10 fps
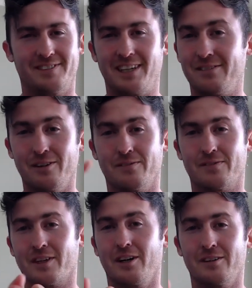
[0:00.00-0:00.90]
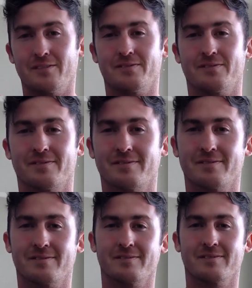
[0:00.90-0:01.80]
Devil, God,
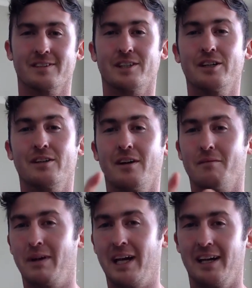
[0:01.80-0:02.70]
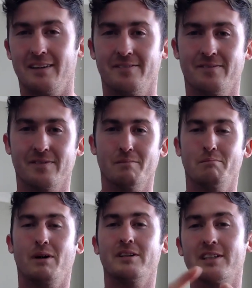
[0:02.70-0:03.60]
good, bad,
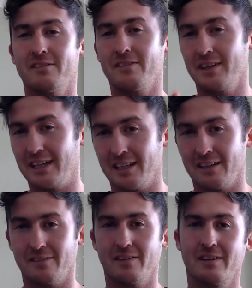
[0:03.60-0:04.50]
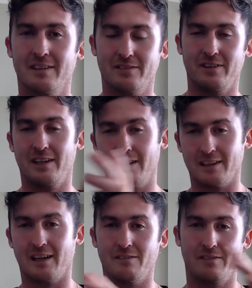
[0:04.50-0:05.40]
positive, negative. It's fear,
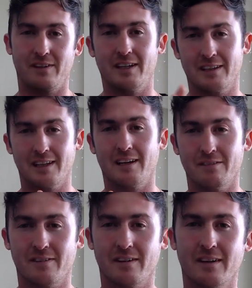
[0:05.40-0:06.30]
love, fear, love.